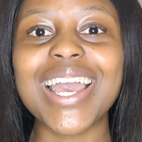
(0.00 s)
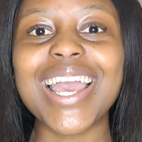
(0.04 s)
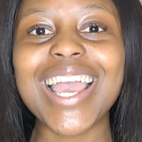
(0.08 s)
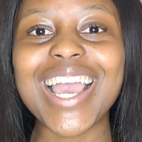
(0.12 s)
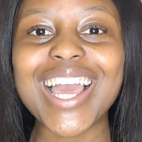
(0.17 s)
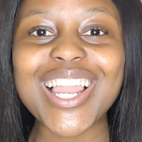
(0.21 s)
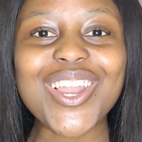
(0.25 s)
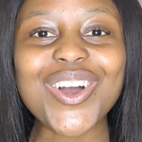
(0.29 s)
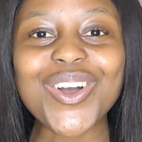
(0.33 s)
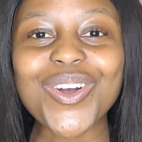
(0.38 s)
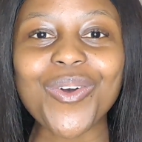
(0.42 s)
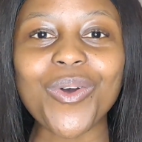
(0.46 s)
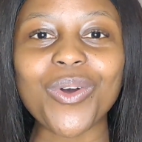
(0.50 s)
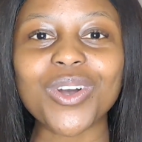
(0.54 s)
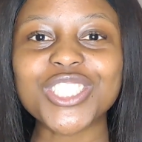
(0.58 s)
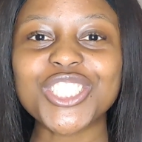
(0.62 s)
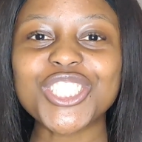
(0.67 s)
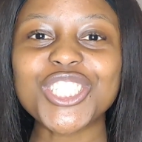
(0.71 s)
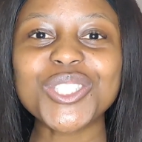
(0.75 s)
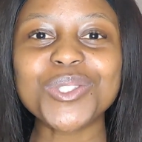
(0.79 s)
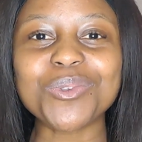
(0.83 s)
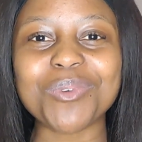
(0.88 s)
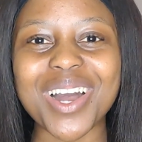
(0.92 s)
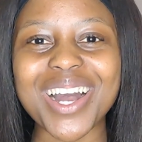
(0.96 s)
Hello
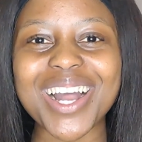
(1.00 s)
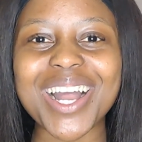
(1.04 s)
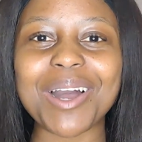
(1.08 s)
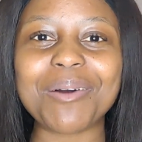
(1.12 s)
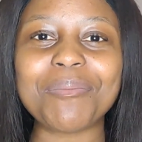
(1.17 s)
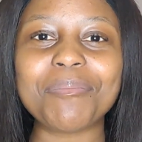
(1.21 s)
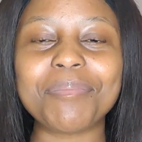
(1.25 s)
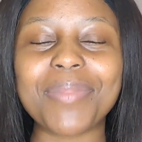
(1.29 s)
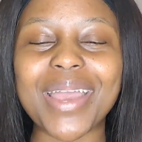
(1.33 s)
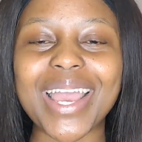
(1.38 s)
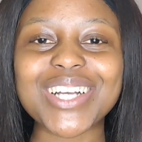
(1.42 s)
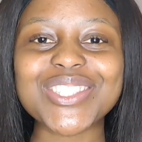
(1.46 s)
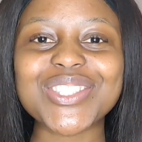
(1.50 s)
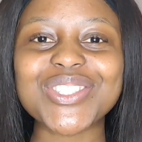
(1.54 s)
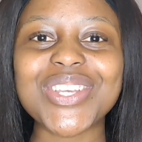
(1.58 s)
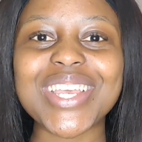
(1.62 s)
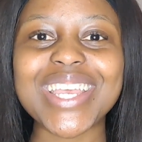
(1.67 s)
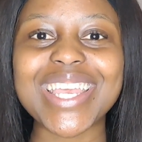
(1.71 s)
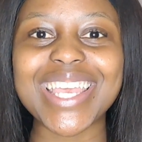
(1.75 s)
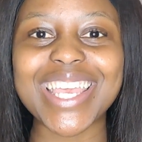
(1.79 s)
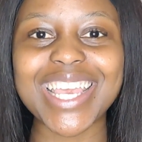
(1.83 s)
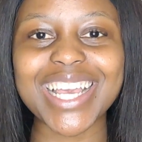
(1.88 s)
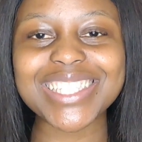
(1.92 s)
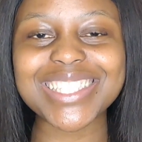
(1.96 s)
gorgeous, welcome back to
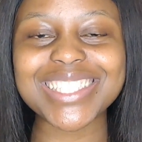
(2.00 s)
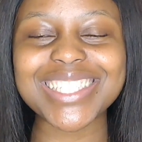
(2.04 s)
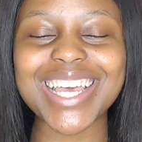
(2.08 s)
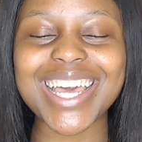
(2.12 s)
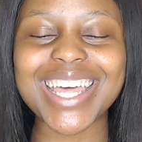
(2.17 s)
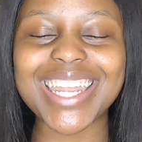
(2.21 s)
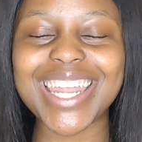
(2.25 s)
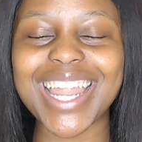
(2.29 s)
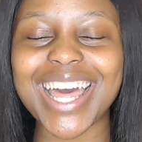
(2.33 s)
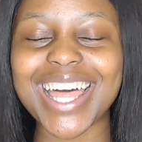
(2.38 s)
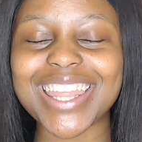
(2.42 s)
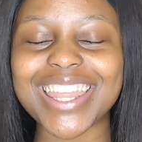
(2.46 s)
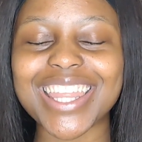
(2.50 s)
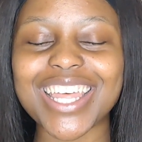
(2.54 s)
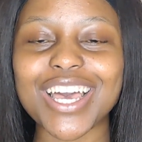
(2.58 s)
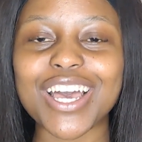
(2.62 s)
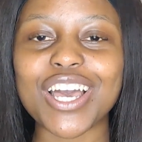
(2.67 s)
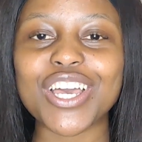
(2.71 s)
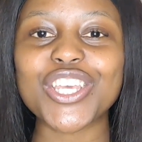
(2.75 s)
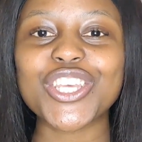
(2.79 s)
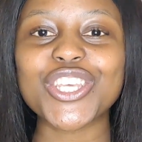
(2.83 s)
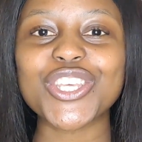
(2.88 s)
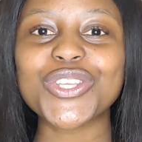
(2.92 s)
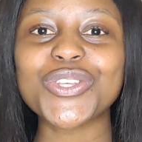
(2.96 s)
yet
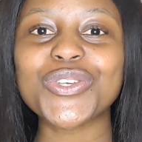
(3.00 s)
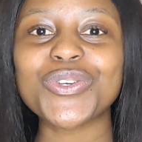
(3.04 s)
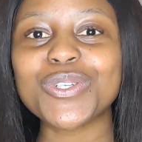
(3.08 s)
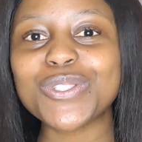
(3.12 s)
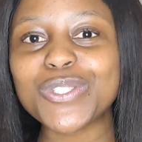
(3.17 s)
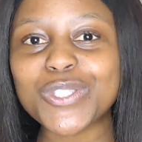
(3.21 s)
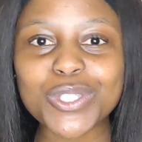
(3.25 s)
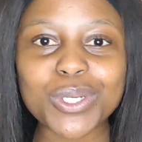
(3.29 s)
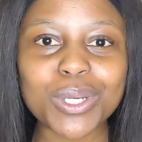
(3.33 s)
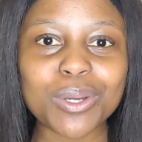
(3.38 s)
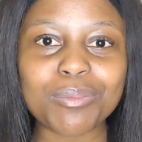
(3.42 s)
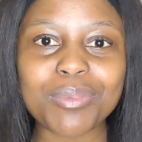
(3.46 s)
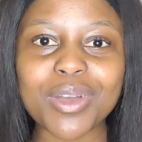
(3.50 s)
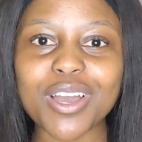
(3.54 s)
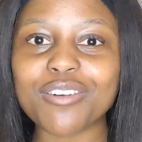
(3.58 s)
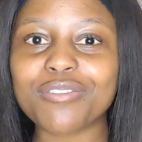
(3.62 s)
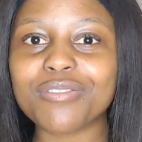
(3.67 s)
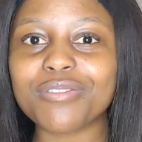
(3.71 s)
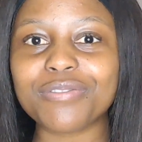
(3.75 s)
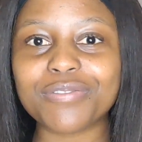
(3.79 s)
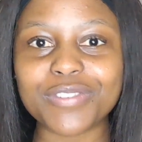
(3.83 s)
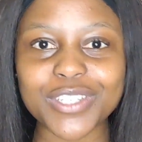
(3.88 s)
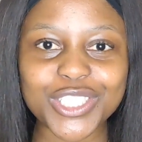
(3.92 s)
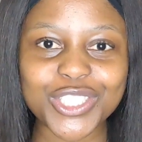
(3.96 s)
another YouTube
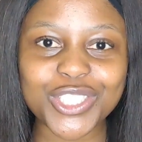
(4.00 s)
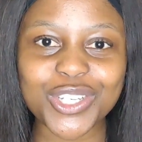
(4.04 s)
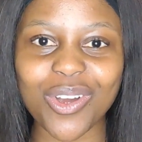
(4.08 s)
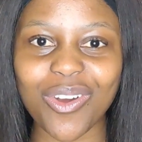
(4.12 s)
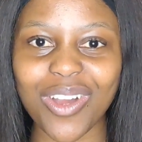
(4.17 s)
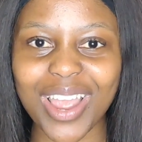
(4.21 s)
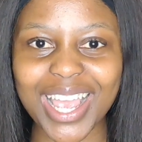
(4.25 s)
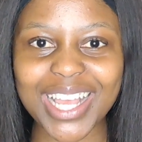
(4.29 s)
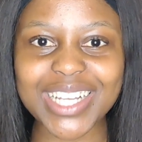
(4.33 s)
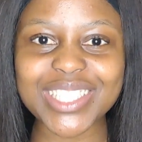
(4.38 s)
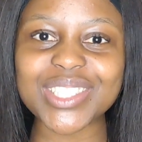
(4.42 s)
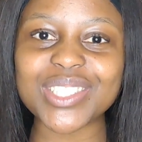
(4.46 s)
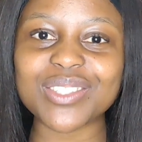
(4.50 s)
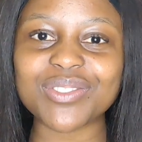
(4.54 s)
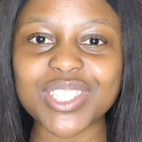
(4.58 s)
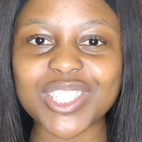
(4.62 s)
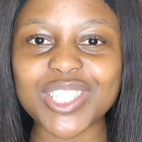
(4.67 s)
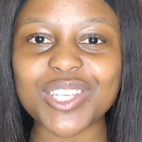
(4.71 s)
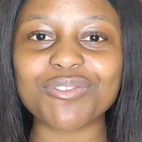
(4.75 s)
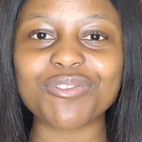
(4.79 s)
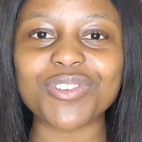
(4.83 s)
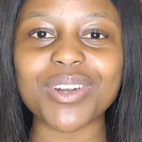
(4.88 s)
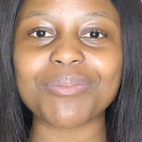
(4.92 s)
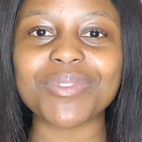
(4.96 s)
video. As you've
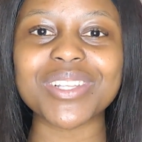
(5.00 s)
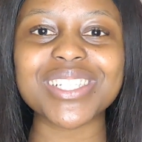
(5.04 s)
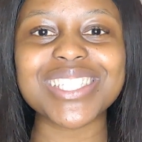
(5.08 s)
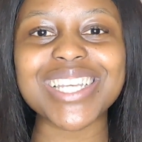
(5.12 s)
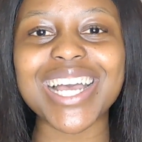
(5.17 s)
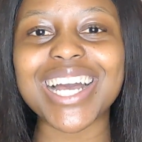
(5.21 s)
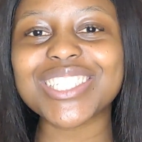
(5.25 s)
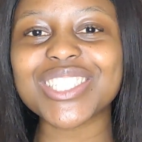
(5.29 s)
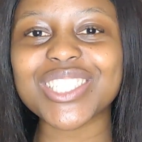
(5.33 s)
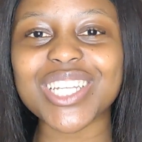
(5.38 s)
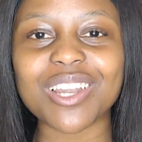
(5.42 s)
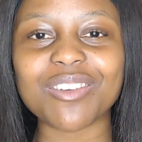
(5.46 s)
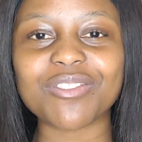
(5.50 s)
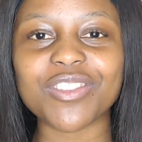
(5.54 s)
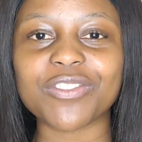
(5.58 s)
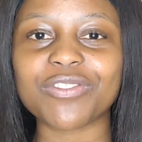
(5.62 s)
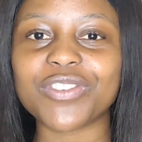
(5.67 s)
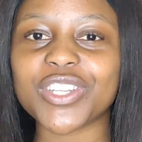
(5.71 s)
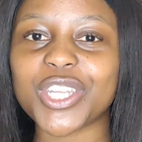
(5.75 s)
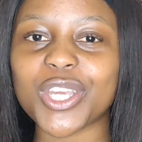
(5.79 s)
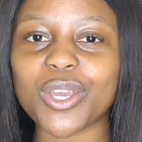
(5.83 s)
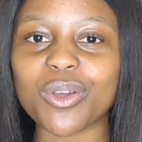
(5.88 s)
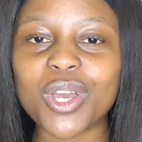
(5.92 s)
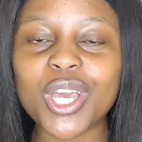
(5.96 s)
seen from the title of the
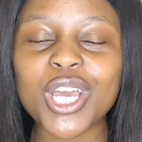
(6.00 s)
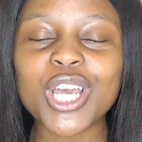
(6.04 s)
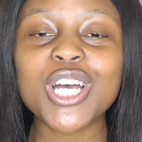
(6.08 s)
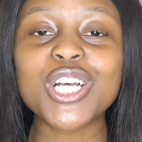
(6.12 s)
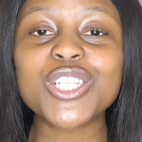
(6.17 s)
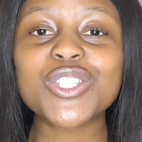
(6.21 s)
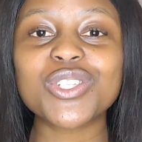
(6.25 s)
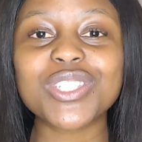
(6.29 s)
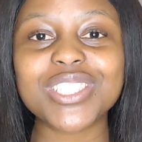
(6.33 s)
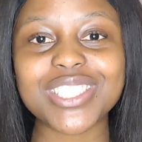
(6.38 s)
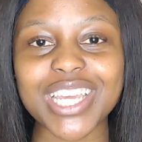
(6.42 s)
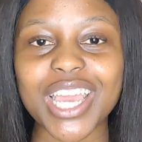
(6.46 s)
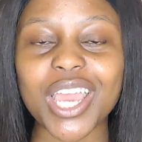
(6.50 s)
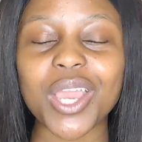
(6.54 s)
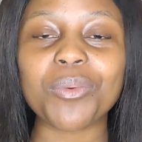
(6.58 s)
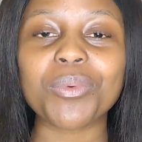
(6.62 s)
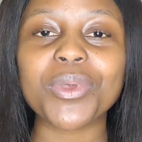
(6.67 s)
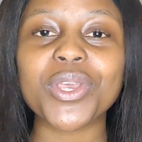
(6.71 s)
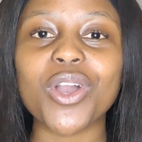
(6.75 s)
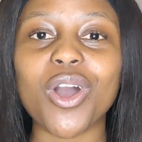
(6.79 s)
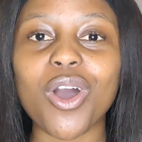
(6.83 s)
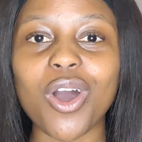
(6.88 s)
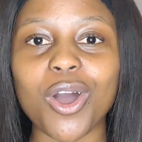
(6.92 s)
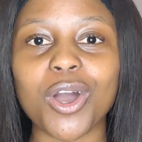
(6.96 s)
video, today
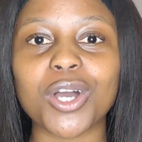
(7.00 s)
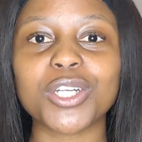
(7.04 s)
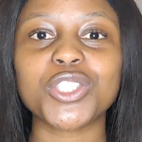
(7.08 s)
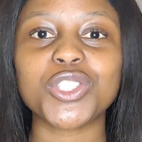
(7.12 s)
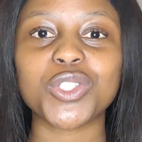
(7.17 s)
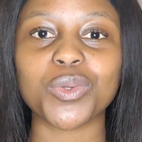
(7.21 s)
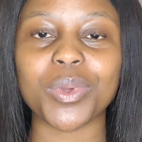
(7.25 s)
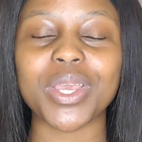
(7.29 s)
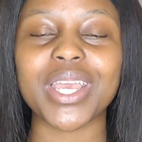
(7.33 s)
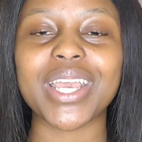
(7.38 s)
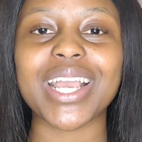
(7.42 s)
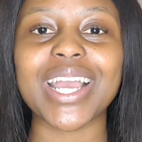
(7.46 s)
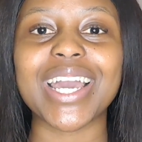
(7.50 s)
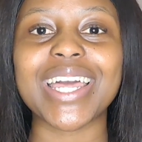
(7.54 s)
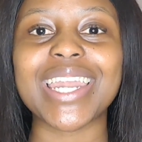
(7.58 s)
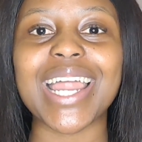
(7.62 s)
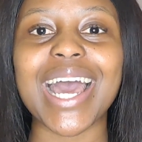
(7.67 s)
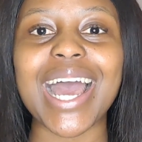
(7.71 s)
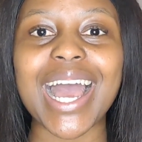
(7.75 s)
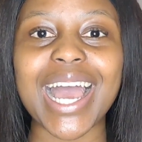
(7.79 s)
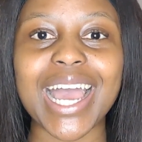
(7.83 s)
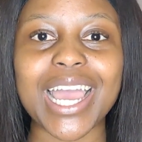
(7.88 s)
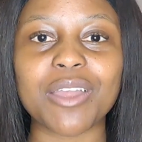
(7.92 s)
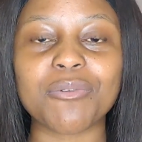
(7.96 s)
we are doing an
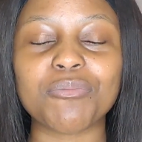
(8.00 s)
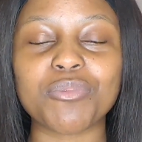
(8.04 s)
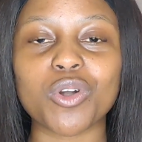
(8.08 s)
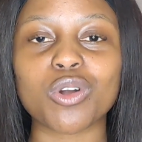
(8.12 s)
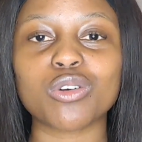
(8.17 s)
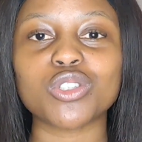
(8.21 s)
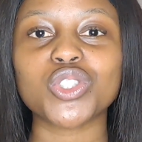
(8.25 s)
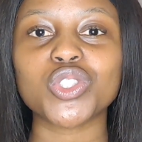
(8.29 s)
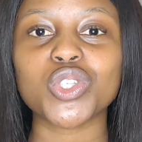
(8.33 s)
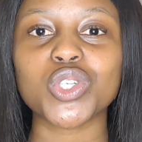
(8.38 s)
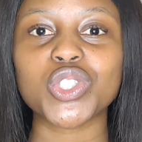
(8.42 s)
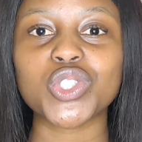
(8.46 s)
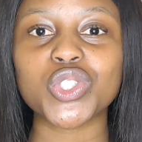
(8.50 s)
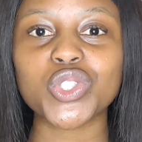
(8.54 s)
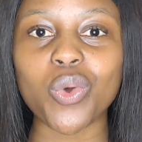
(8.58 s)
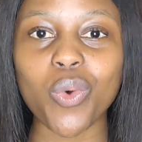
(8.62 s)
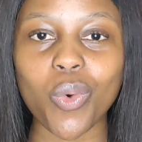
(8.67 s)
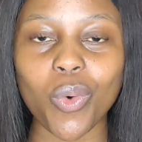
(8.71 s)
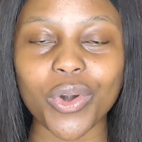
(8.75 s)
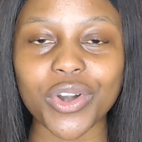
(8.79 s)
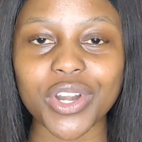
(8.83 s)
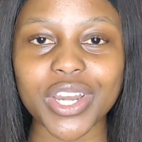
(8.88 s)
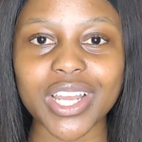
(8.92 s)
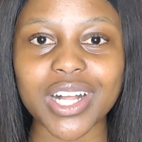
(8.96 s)
eyebrow
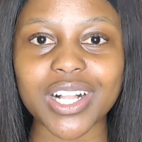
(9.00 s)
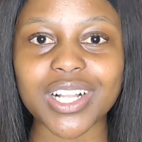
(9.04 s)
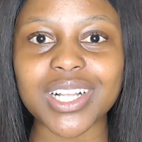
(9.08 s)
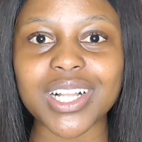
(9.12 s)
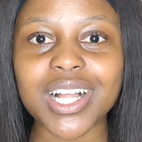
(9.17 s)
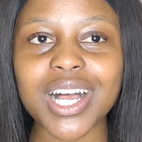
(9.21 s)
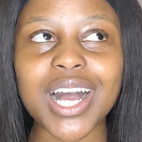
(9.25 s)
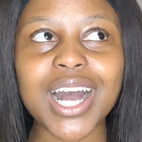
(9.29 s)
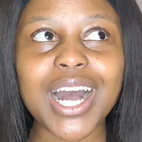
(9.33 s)
tutorial